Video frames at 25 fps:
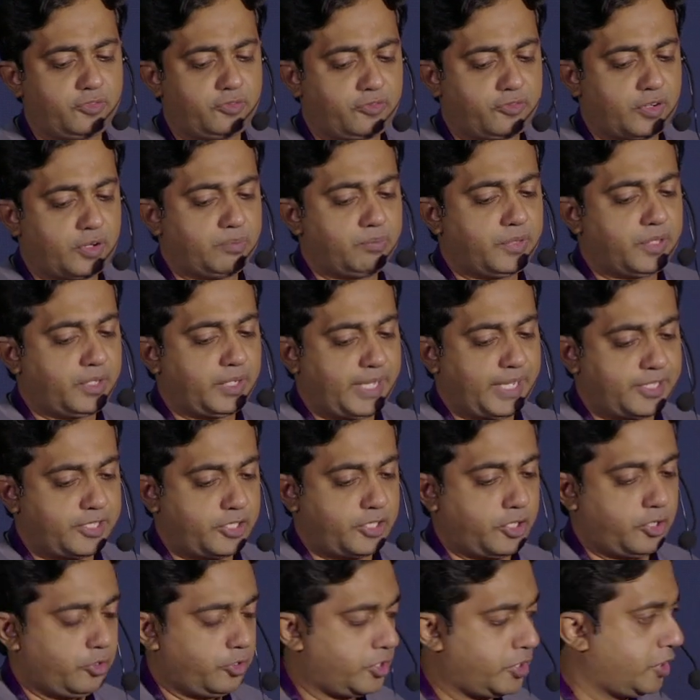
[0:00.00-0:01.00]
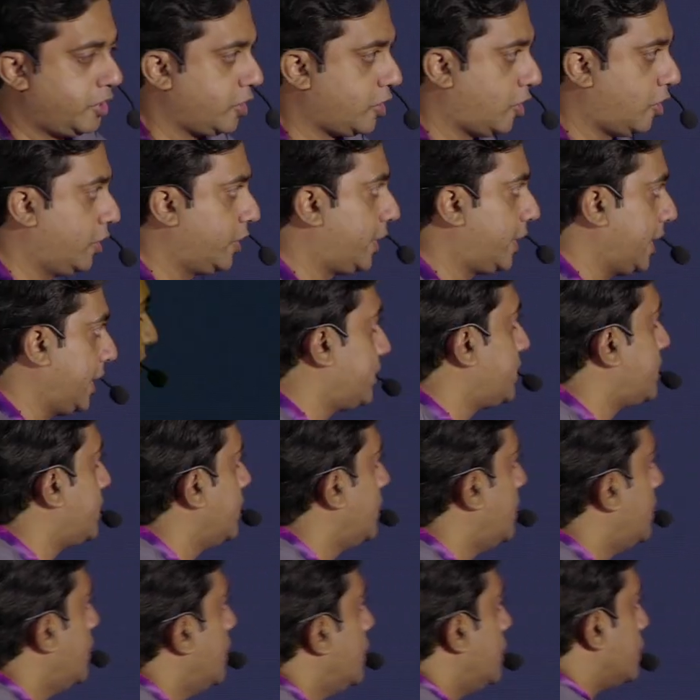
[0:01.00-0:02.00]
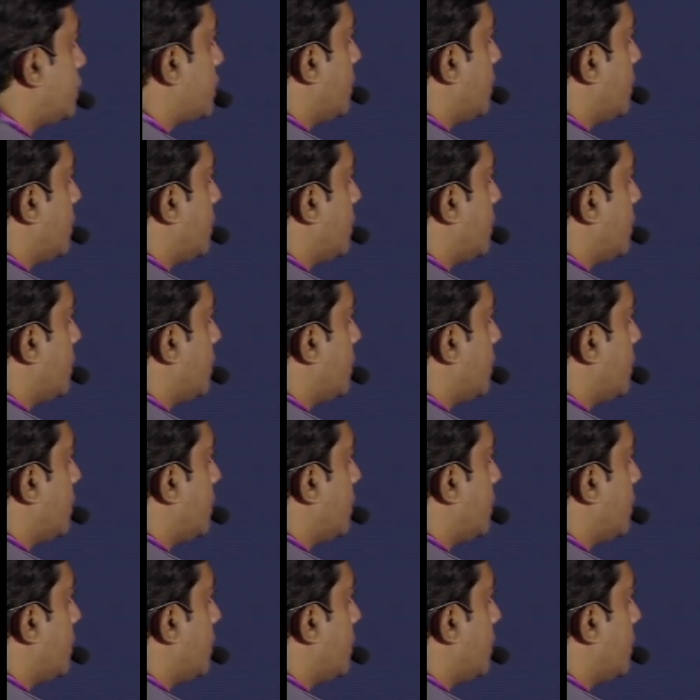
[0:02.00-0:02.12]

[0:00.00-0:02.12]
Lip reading: from the execution context. So